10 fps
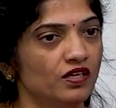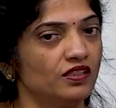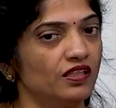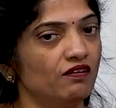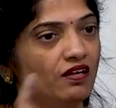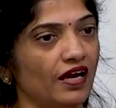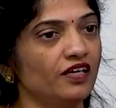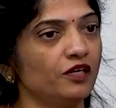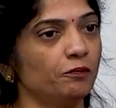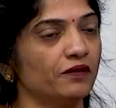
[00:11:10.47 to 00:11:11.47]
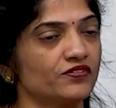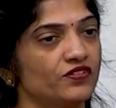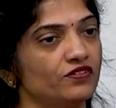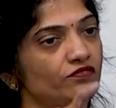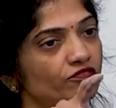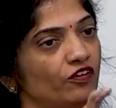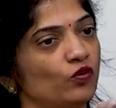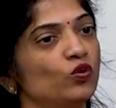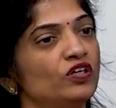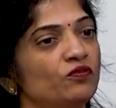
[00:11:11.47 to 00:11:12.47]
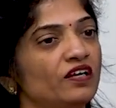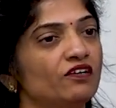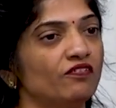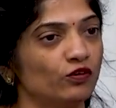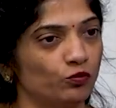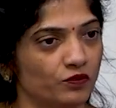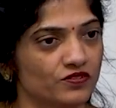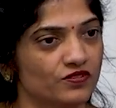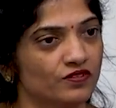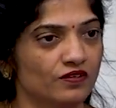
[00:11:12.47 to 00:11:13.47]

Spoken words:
they'll hire a person for only 25 rupees.